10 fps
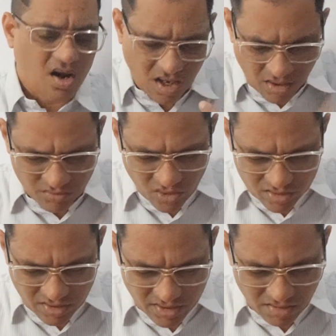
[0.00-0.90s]
I am
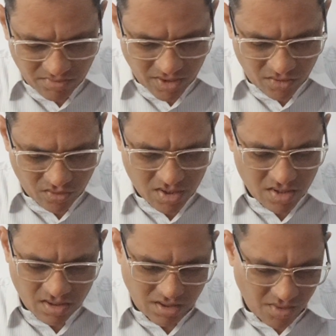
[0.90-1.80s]
not taking my
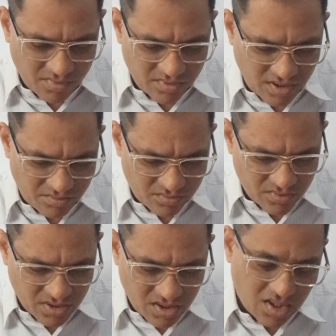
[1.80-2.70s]
Ram Nam.
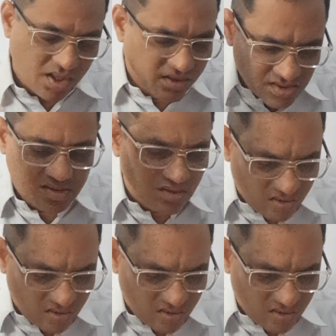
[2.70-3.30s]
It is the